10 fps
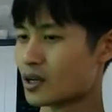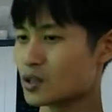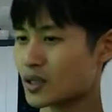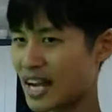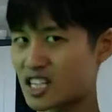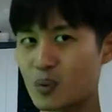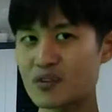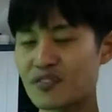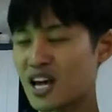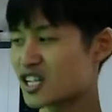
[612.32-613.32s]
So the
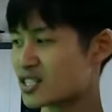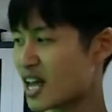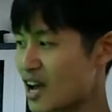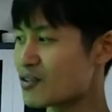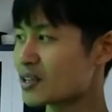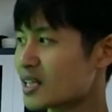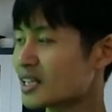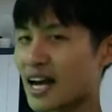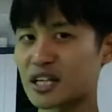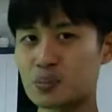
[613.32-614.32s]
expert flash is everything
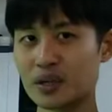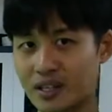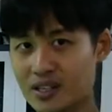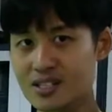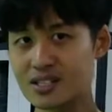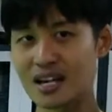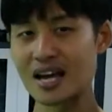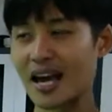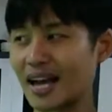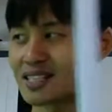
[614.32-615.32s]
the expert is,
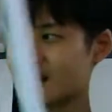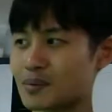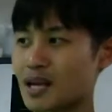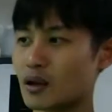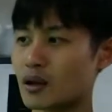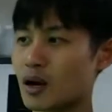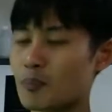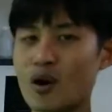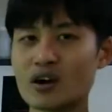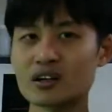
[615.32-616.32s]
except that
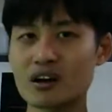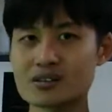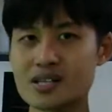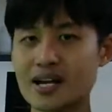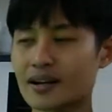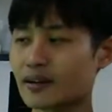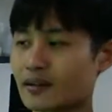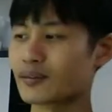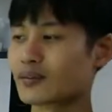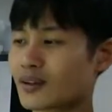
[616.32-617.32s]
upon contact,
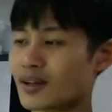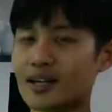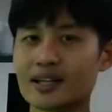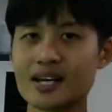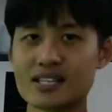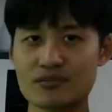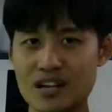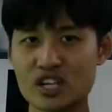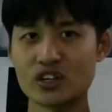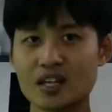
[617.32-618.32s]
there's a
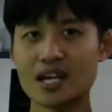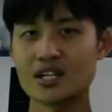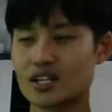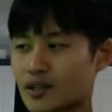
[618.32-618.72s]
flash on clash.